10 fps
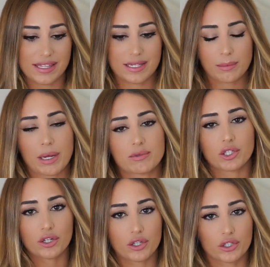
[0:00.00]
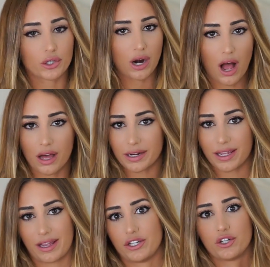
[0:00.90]
and sometimes you're on
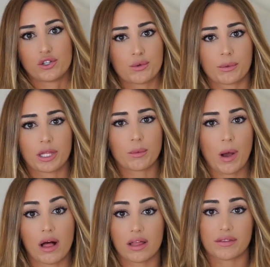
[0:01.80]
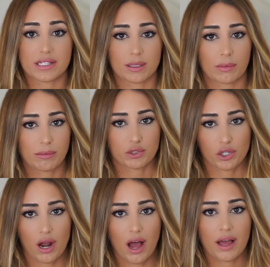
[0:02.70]
it and you're doing really well, and then sometimes
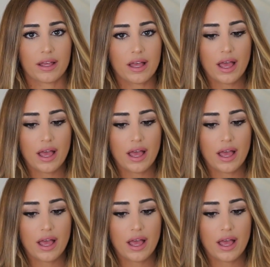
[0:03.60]
you're not.